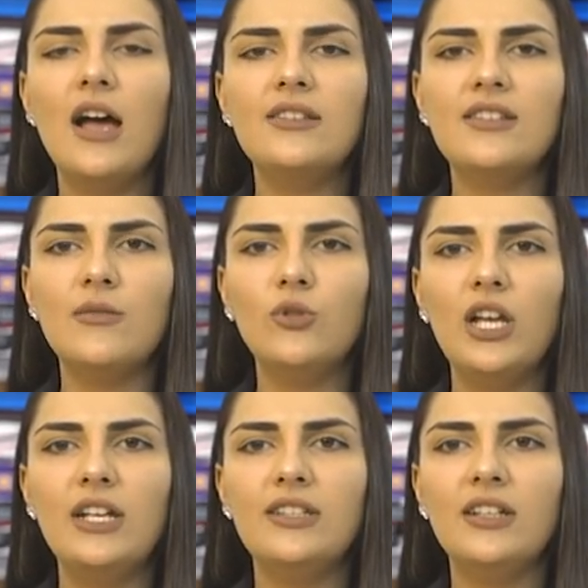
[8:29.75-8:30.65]
and
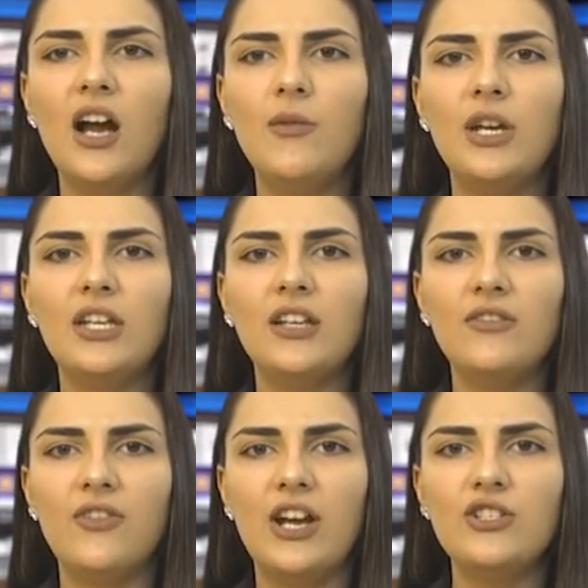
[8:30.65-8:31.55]
stimulating
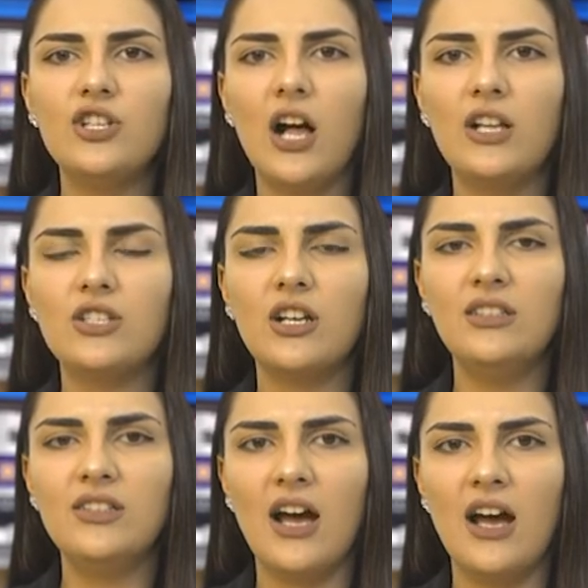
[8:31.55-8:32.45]
Armenian-French
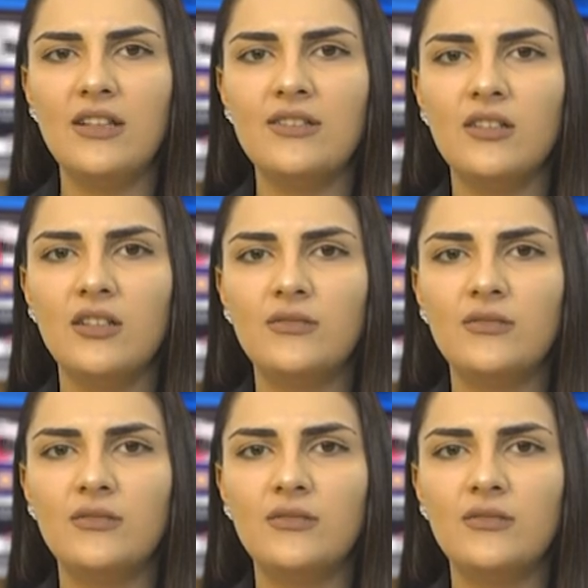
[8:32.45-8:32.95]
cultural ties.